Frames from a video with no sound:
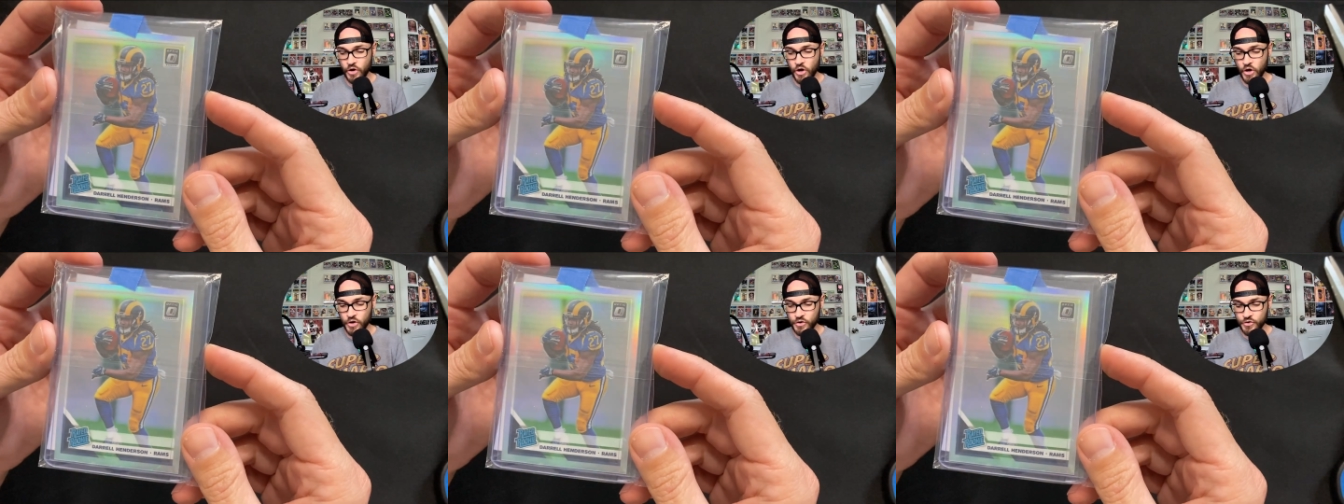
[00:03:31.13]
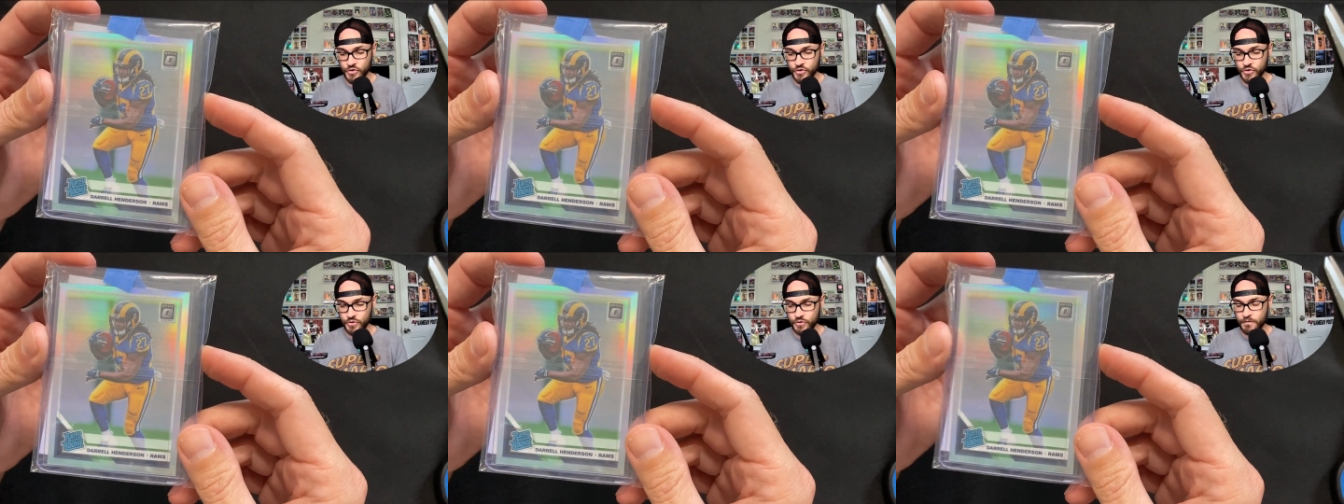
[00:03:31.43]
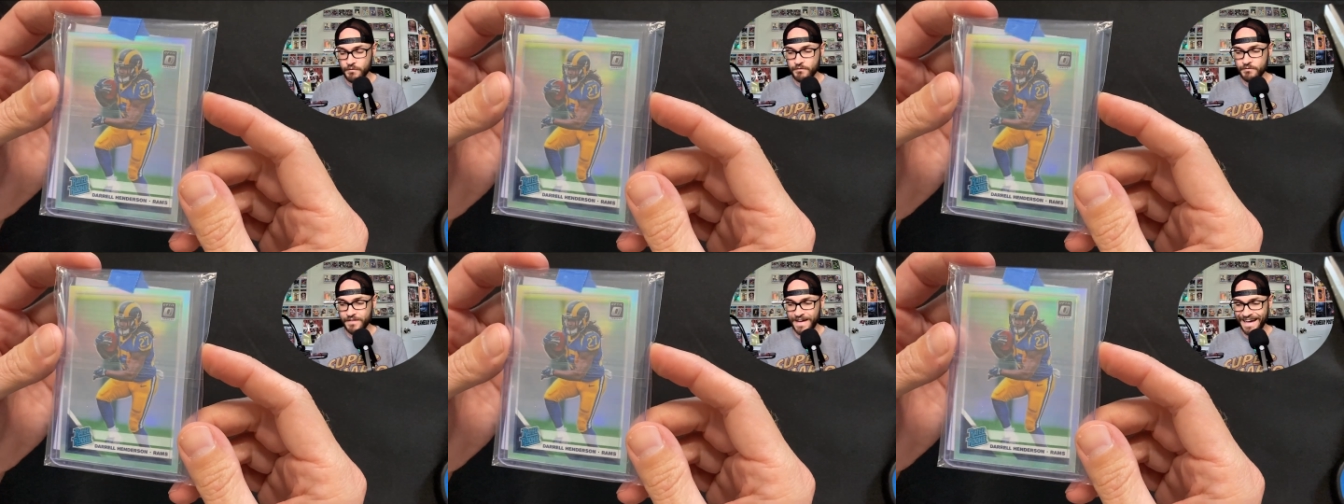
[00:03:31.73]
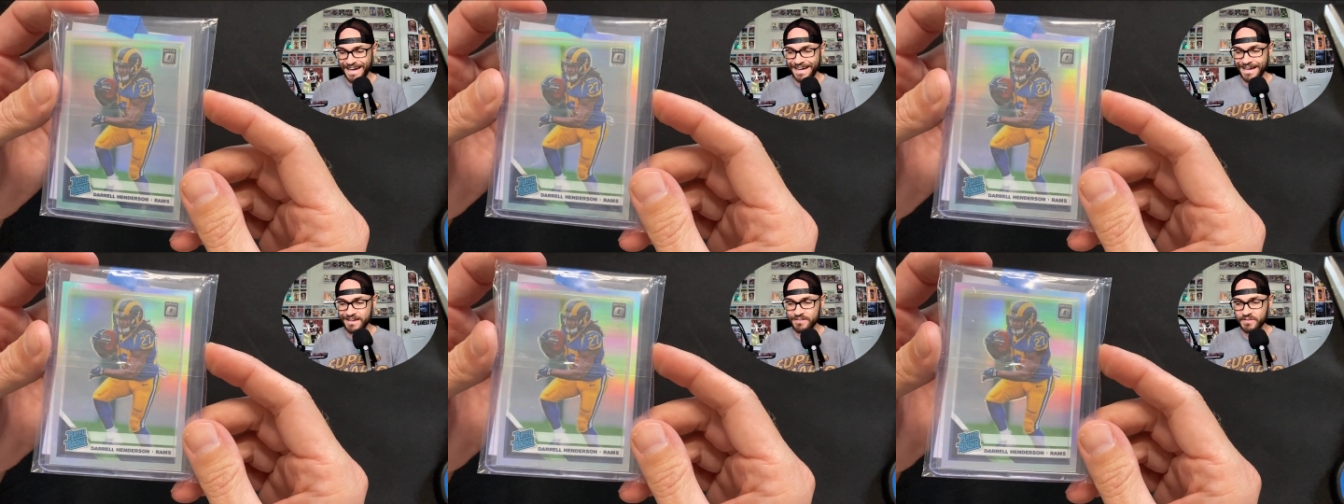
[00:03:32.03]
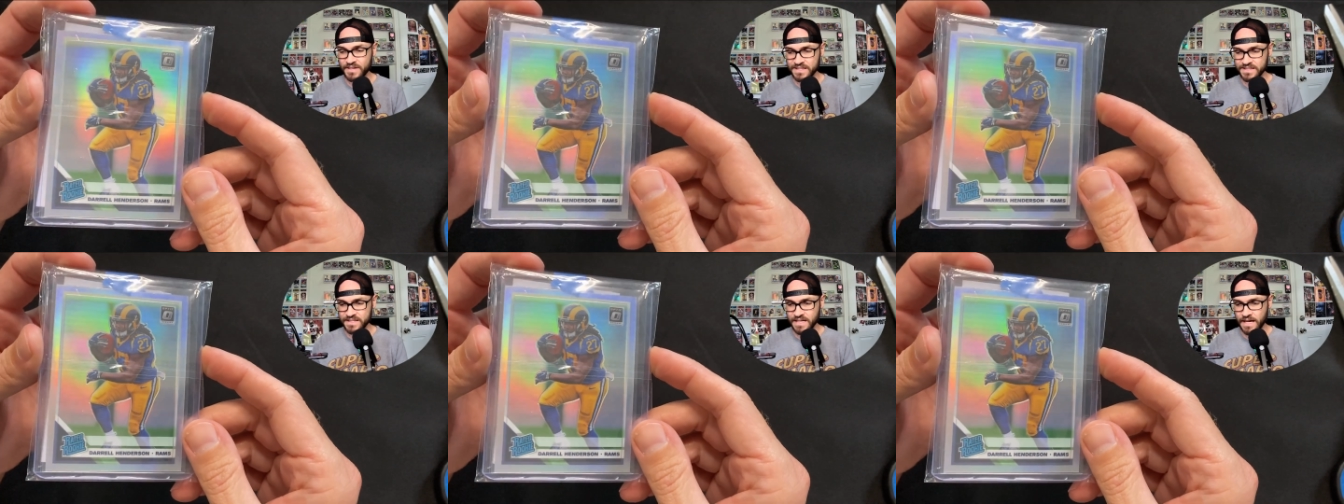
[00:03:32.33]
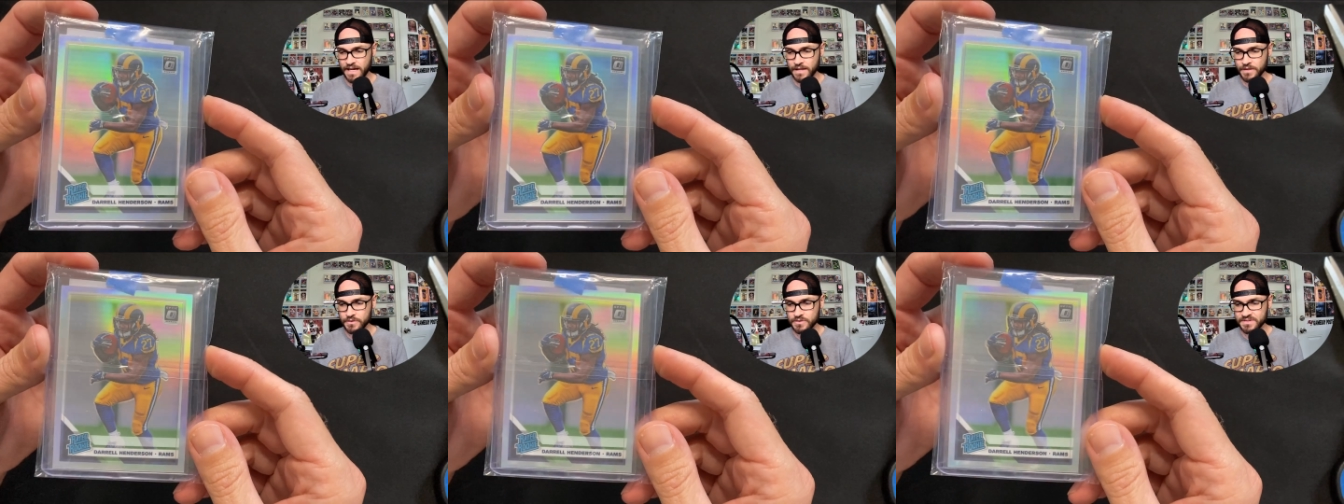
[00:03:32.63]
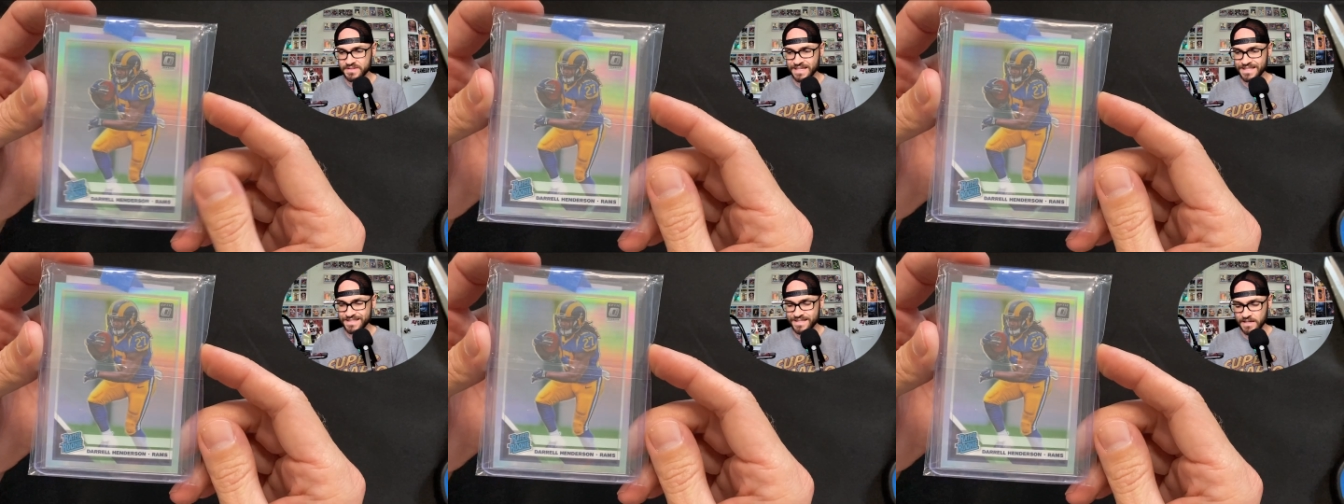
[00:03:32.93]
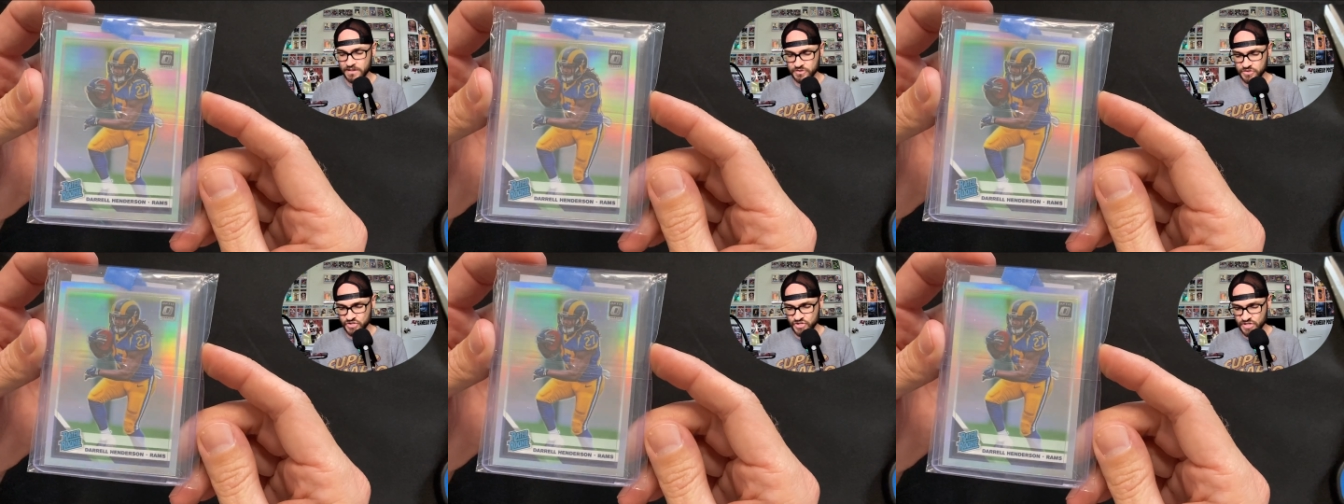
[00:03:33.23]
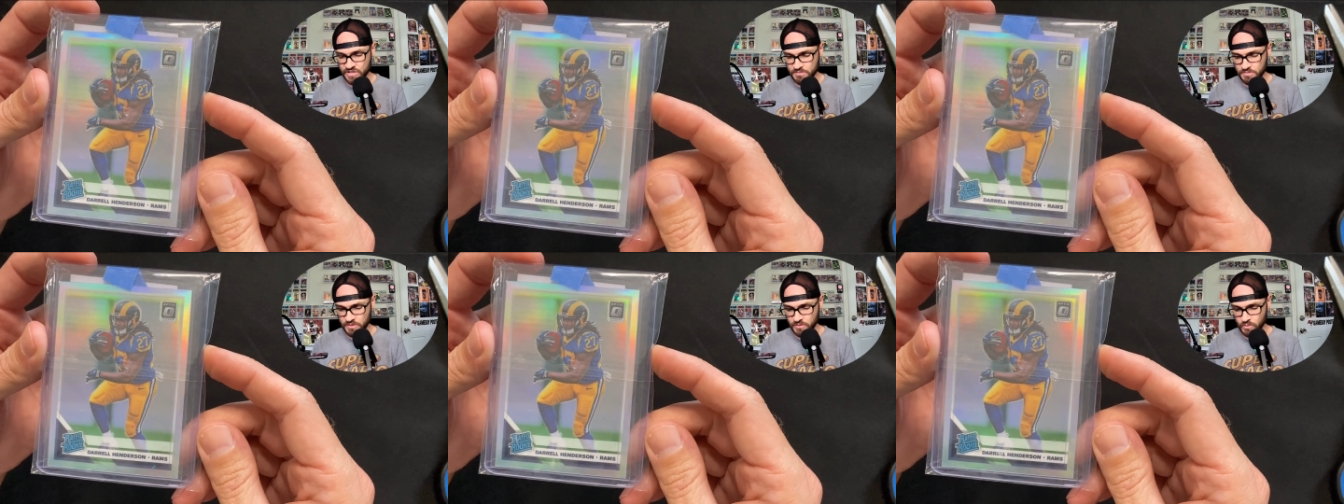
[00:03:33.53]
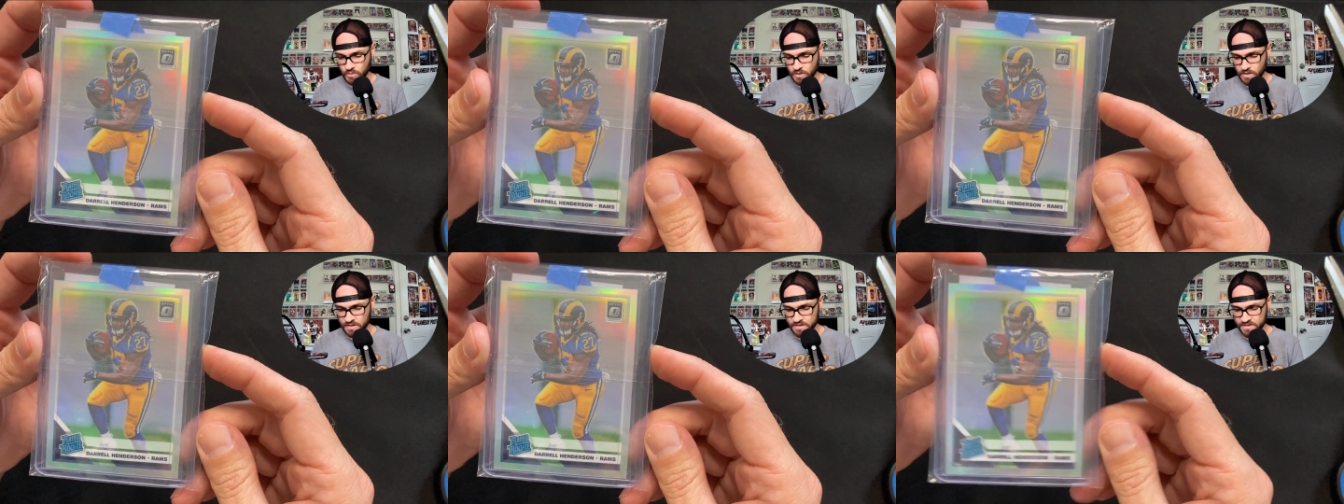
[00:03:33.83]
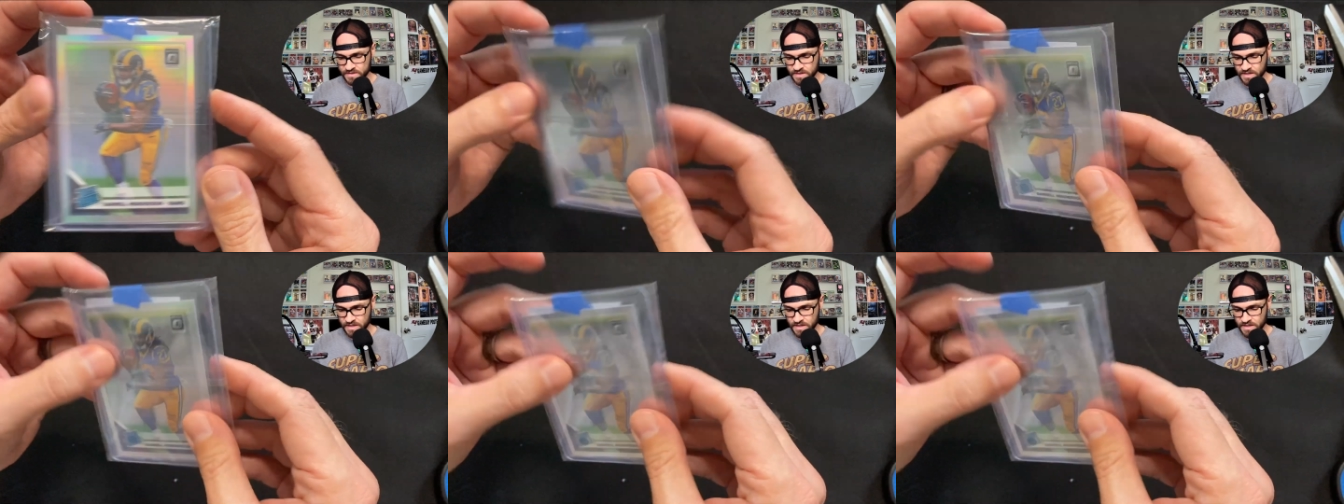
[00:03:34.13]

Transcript: under five dollars. That's how cheap it was.